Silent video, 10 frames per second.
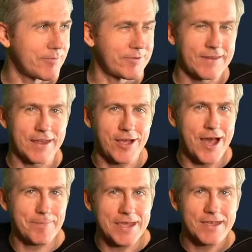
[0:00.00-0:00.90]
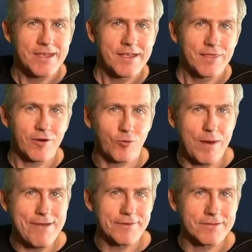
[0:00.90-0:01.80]
I'm just saying copy their
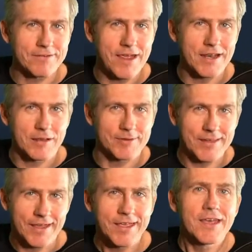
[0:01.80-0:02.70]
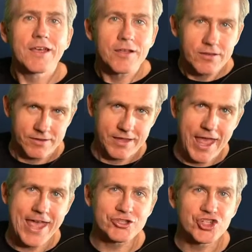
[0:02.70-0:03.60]
graphic design element, like
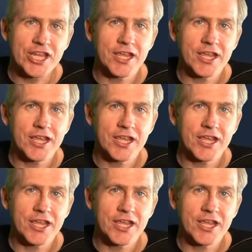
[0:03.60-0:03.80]
edge